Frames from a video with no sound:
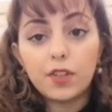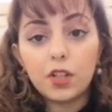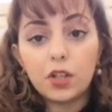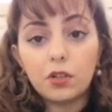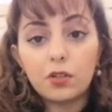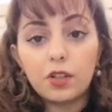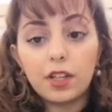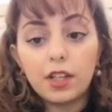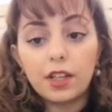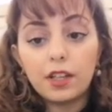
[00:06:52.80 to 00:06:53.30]

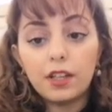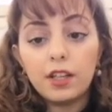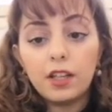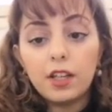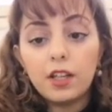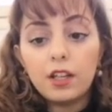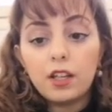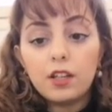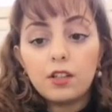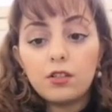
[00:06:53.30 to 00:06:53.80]

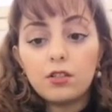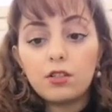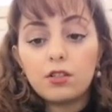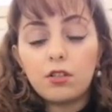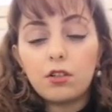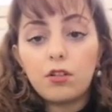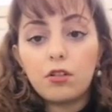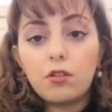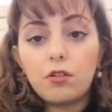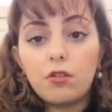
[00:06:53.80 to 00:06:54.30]
Okay,
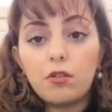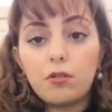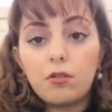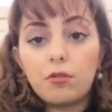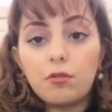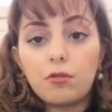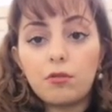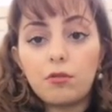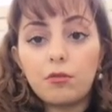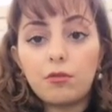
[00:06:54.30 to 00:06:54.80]

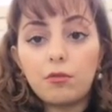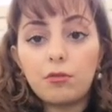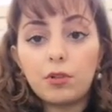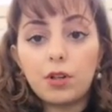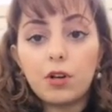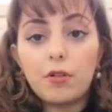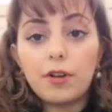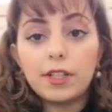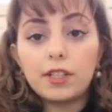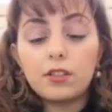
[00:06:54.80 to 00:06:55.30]
so we're
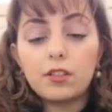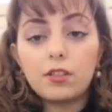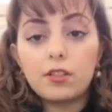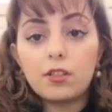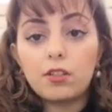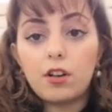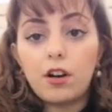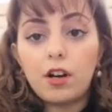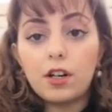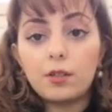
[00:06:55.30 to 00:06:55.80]
going to
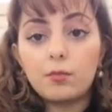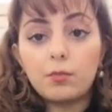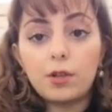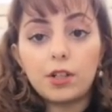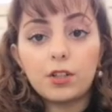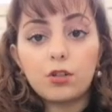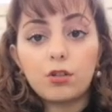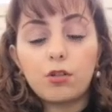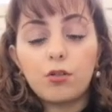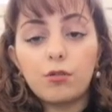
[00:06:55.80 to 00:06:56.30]
start
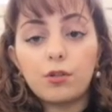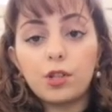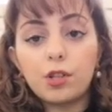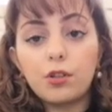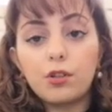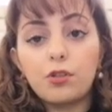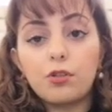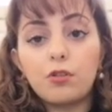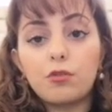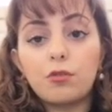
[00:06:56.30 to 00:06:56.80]
by
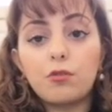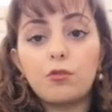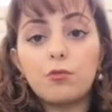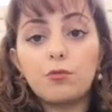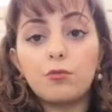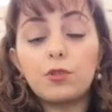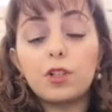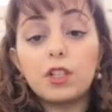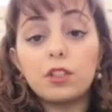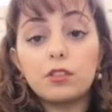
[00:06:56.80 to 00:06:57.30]
showing
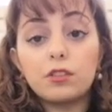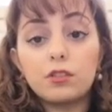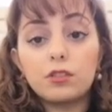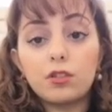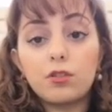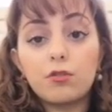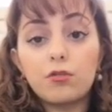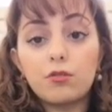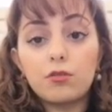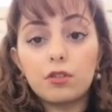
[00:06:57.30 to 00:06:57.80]
you
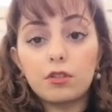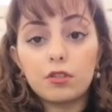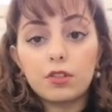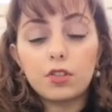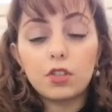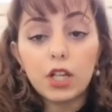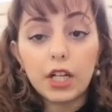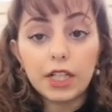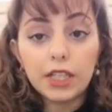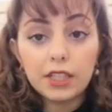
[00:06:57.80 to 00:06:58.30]
what Google
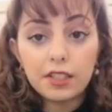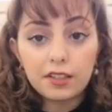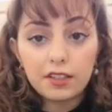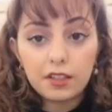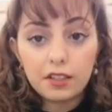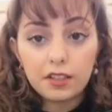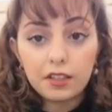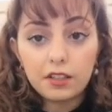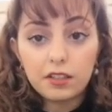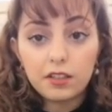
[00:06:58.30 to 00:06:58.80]
Sites
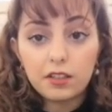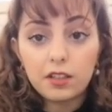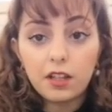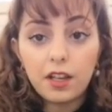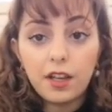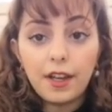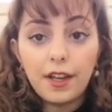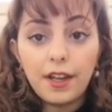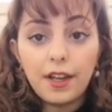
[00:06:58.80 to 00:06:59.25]
is